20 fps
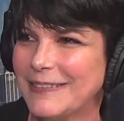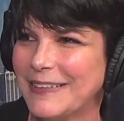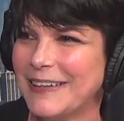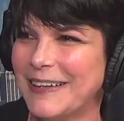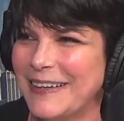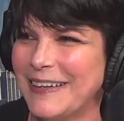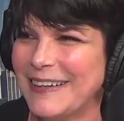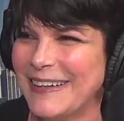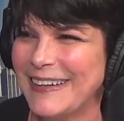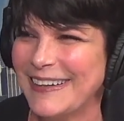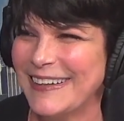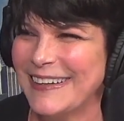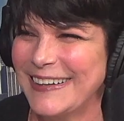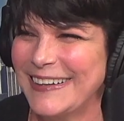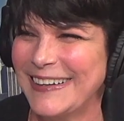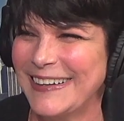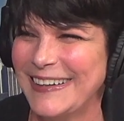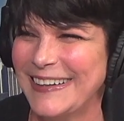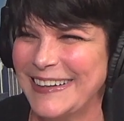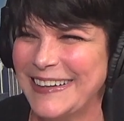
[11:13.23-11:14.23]

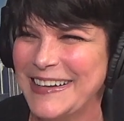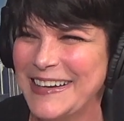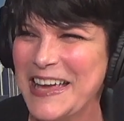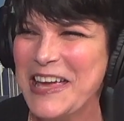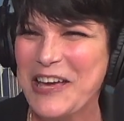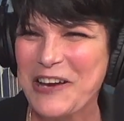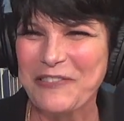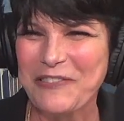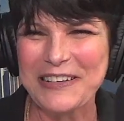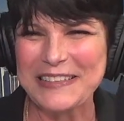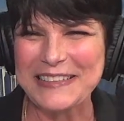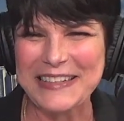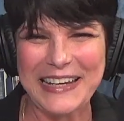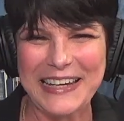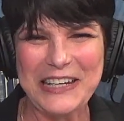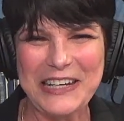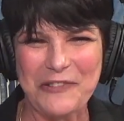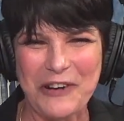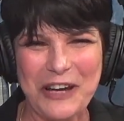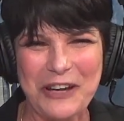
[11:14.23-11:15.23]
It wasn't
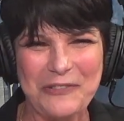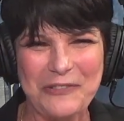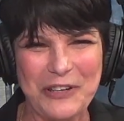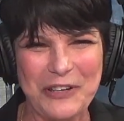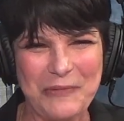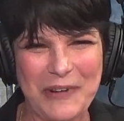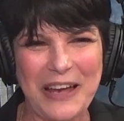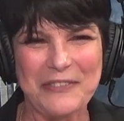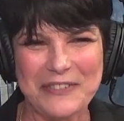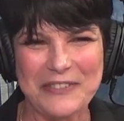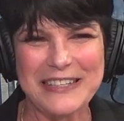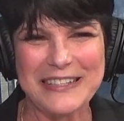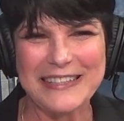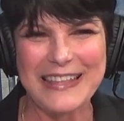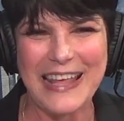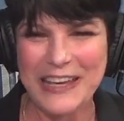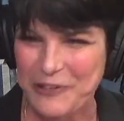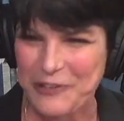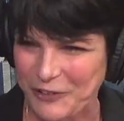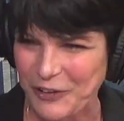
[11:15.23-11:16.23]
any great feedback. It was just
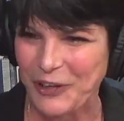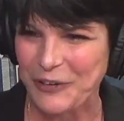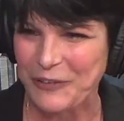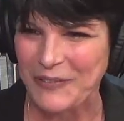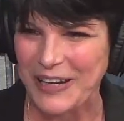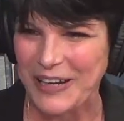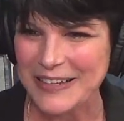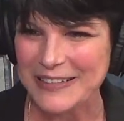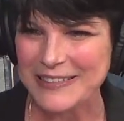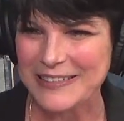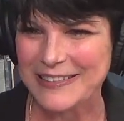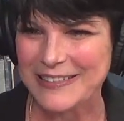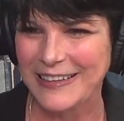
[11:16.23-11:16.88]
thank you very much.